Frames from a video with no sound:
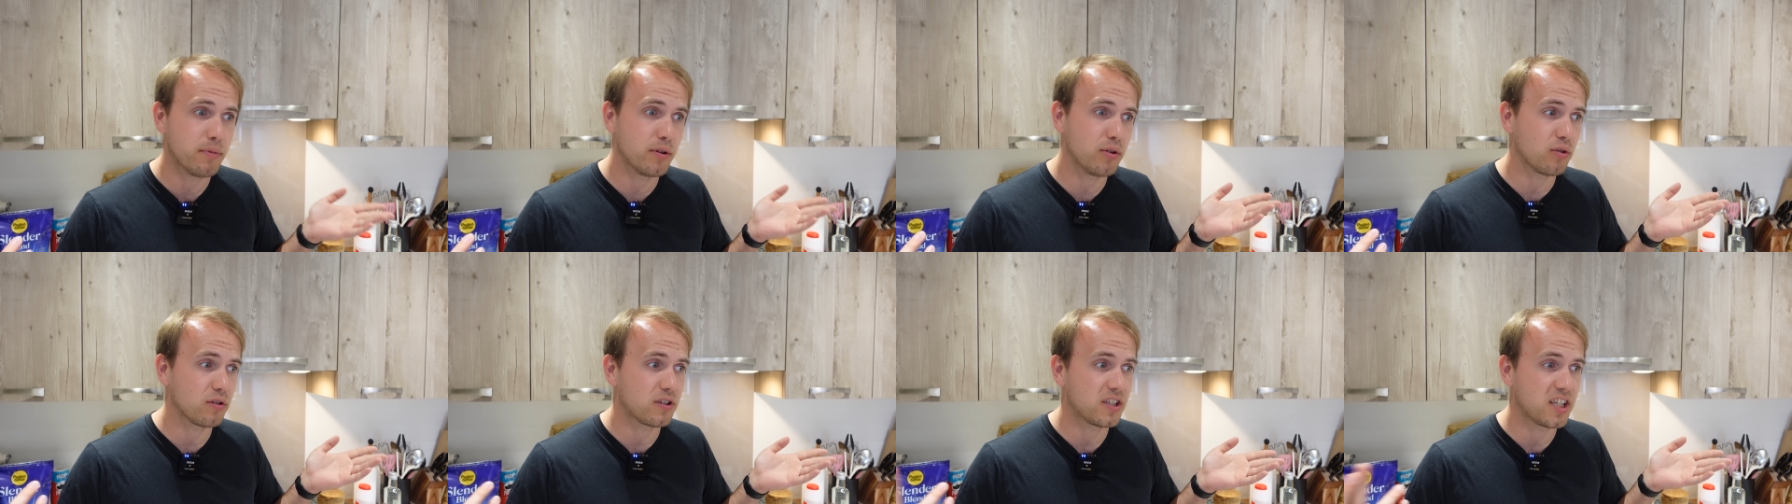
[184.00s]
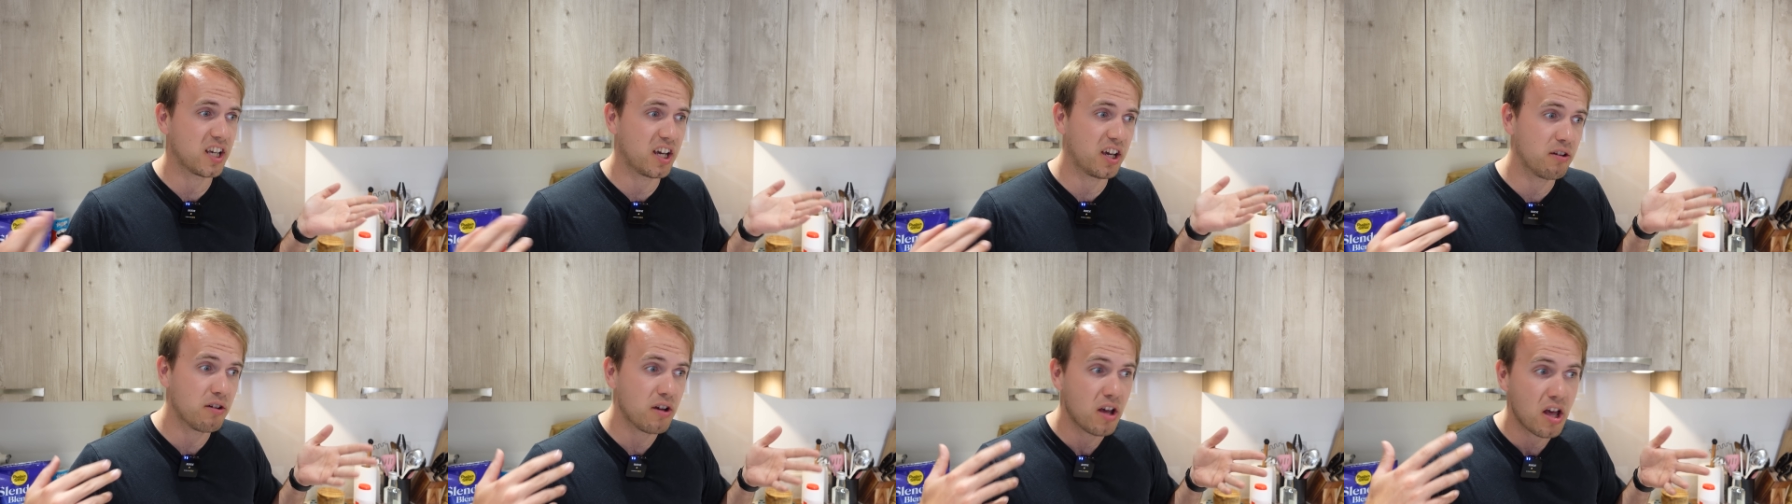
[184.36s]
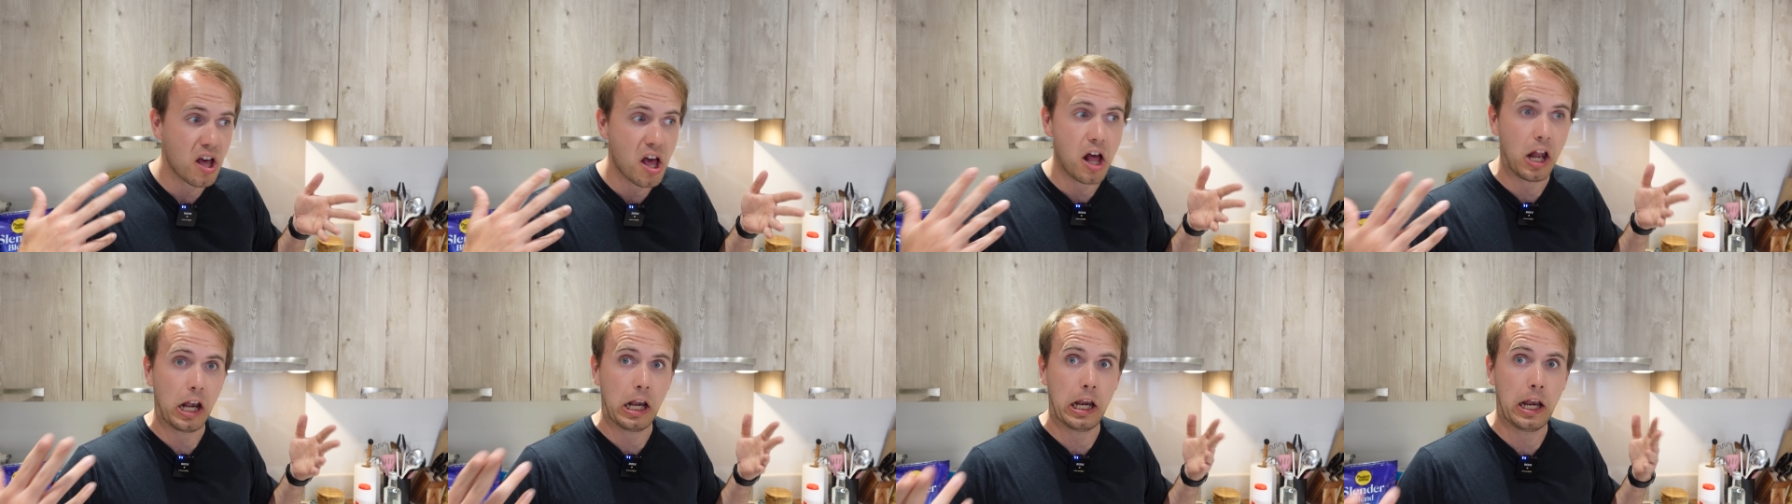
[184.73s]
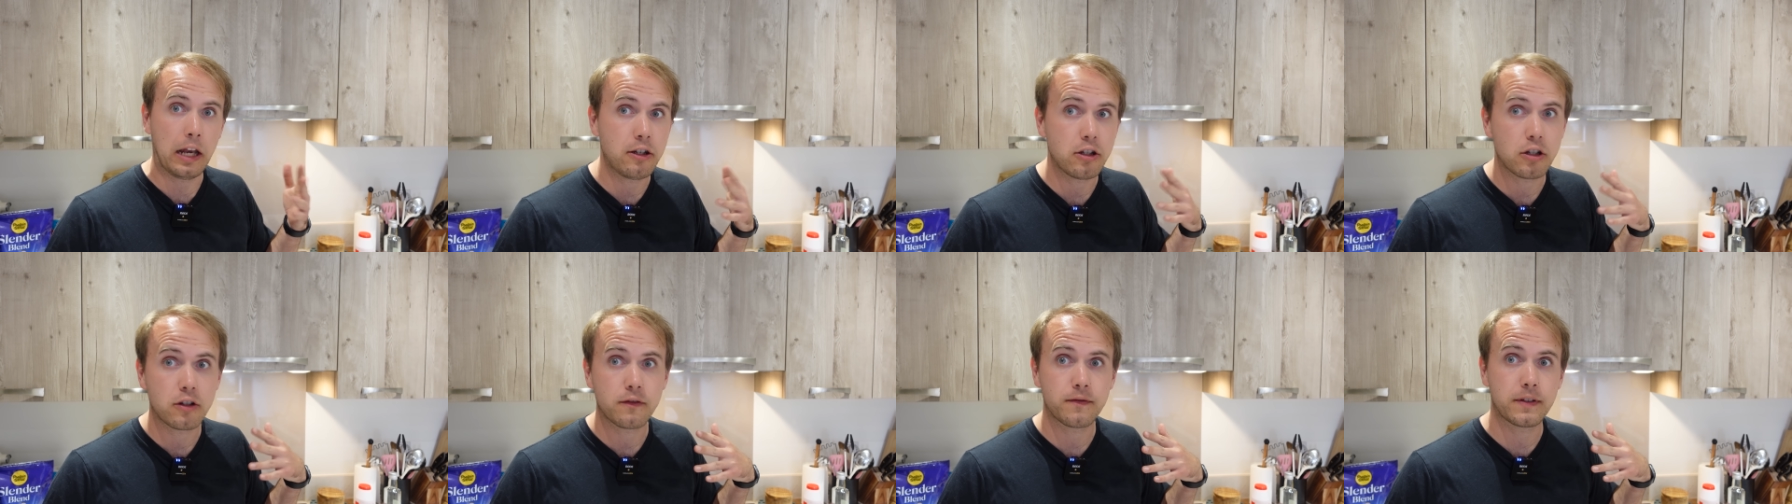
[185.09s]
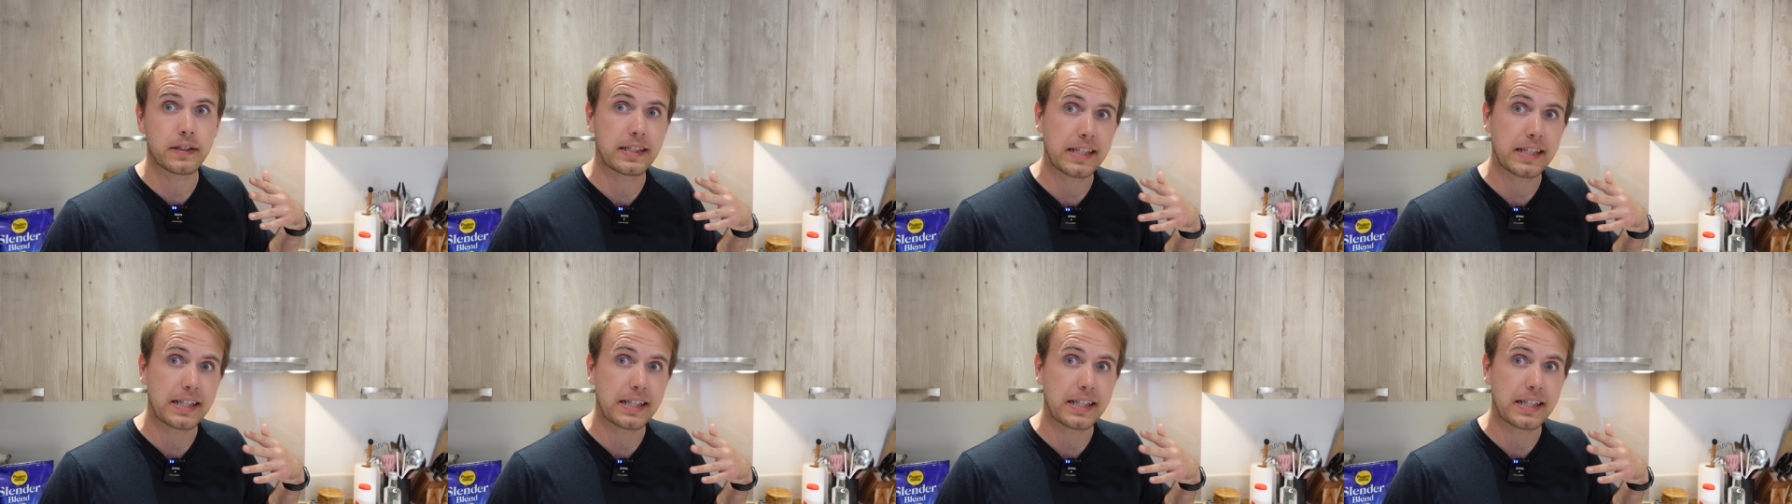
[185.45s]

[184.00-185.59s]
but also lunch for